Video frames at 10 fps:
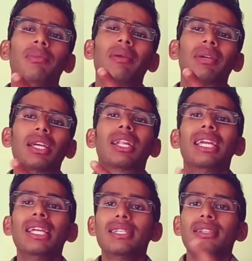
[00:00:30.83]
remember that
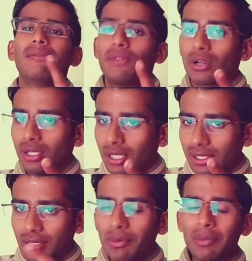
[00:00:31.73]

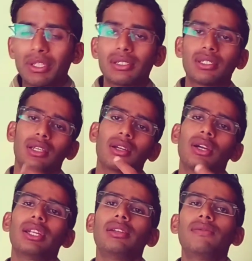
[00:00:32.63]
1848, remember this thing,
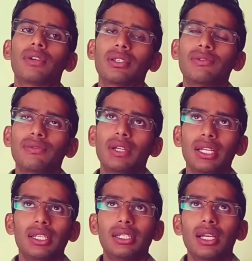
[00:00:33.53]

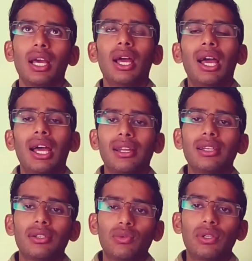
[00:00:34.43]
1848, and
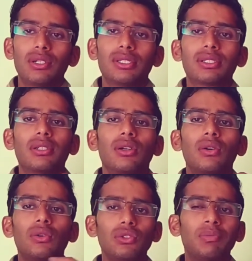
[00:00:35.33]
it was
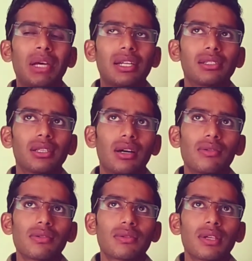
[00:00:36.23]
whose parents'
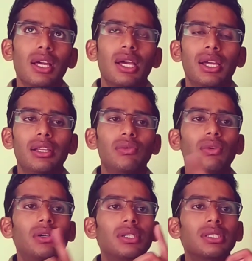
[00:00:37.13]
house? It
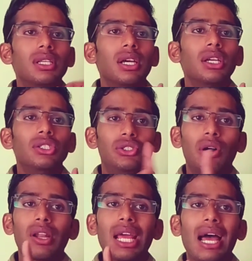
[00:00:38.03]
was
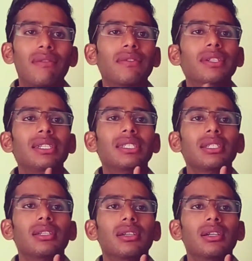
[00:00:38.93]
John Everett,